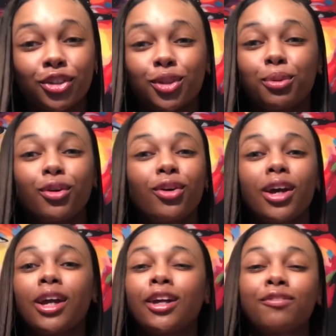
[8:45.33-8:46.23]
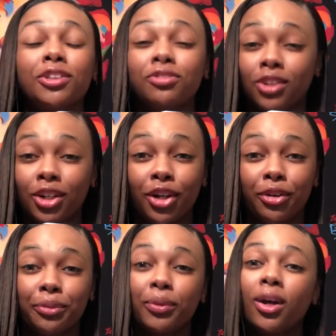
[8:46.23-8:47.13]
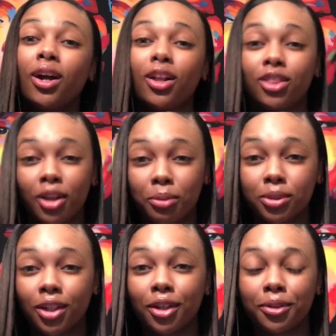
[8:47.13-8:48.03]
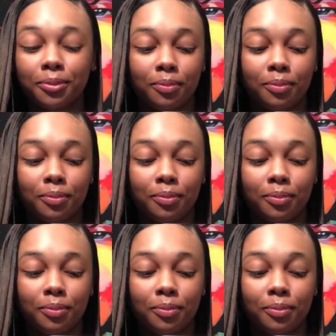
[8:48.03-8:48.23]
so I'm gonna go ahead and give this video a thumbs up.